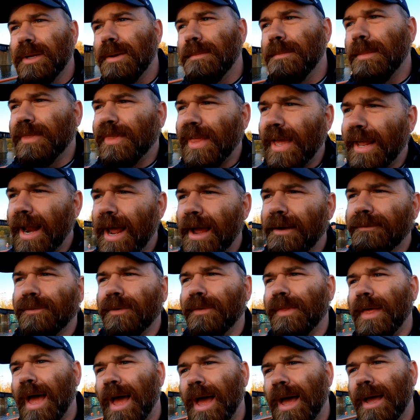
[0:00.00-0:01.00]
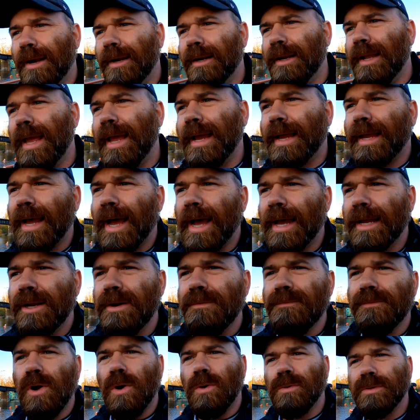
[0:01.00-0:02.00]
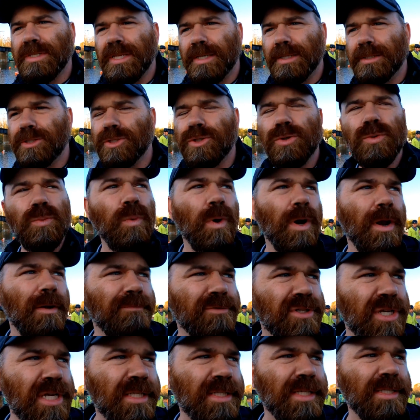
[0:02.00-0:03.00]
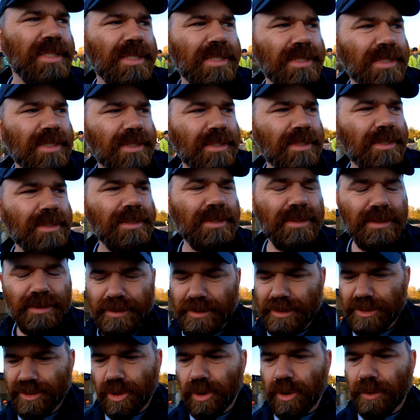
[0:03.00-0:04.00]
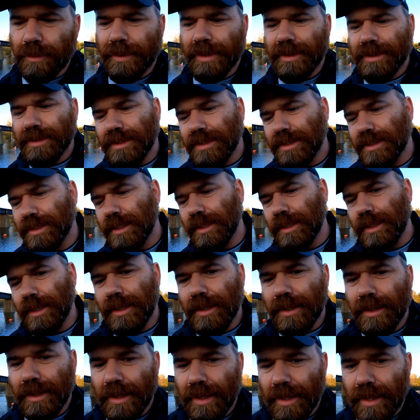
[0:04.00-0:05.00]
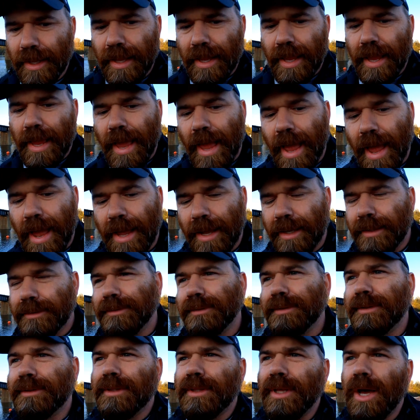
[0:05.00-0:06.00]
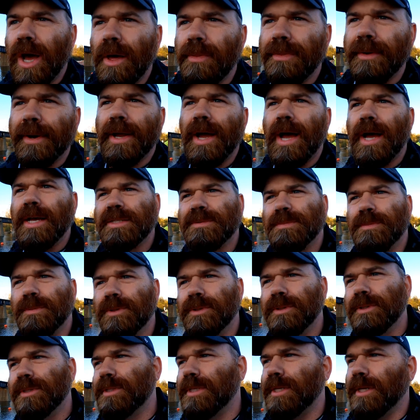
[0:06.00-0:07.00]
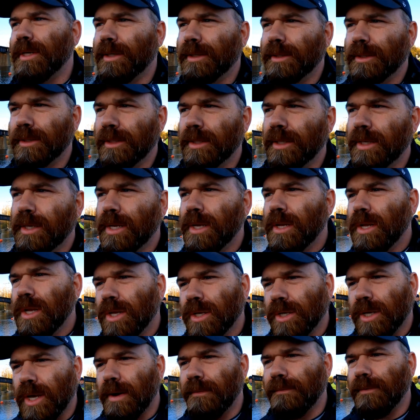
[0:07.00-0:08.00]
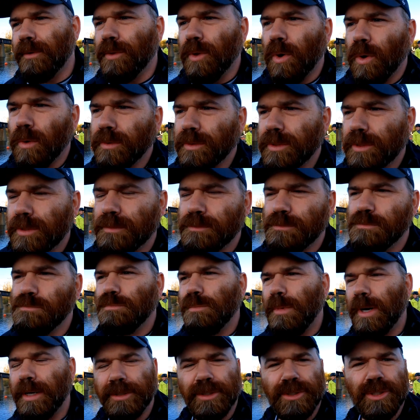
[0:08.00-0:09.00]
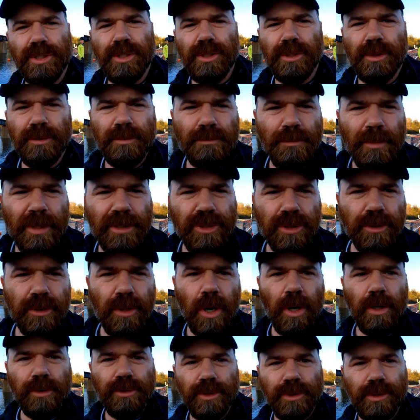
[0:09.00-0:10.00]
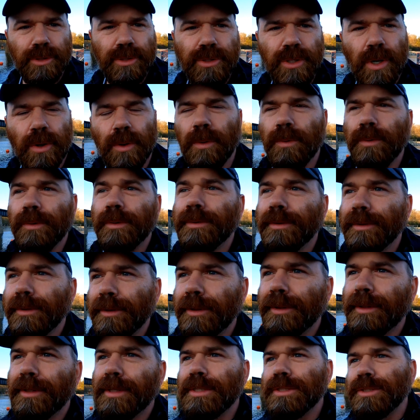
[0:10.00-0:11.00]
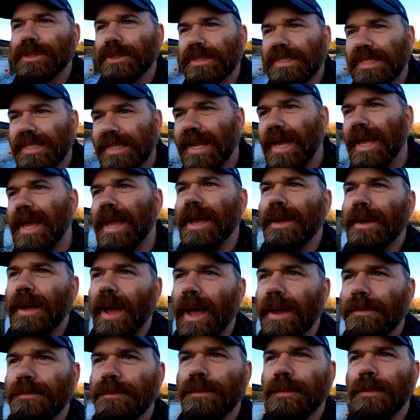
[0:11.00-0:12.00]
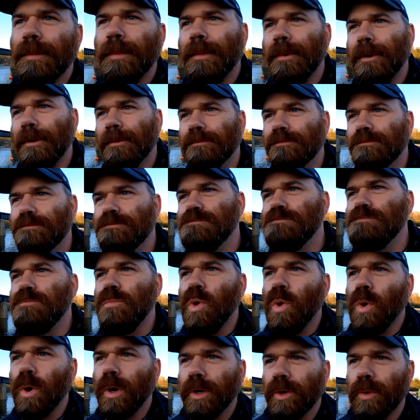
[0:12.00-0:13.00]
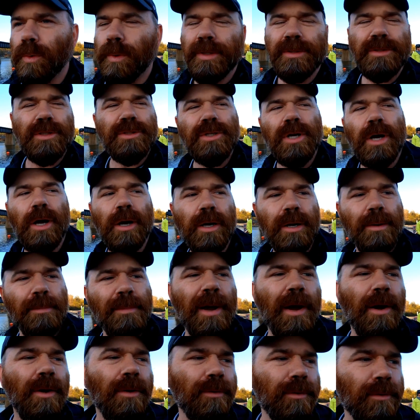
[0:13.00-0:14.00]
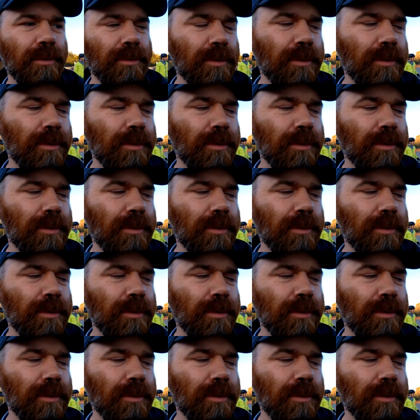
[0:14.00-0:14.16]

But then after that, it kind of goes into one of Jesus's sermons, and the other Gospels cover those much larger. So today I'm more going to talk about